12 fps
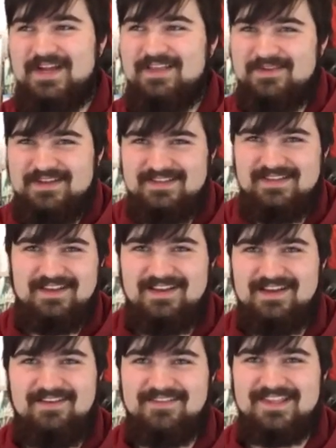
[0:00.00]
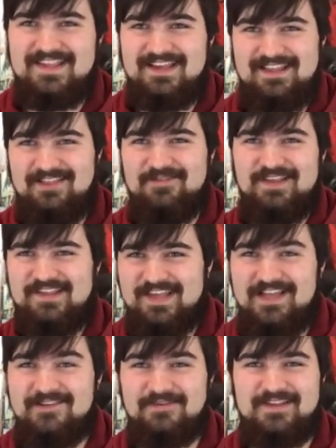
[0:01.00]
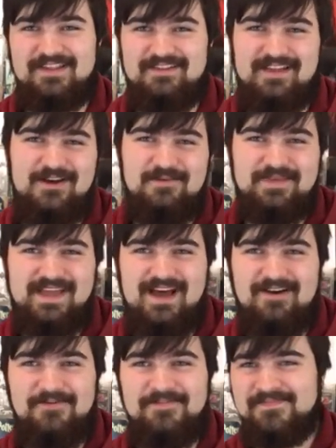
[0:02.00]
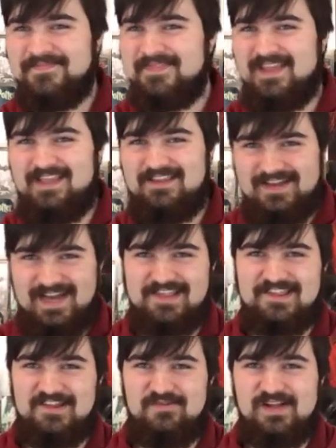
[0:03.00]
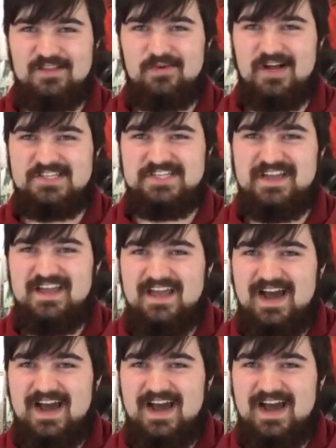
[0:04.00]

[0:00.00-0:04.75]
I didn't. Really, I was sick. That's why Sailor was there to help me out, and you guys still wanted to watch it.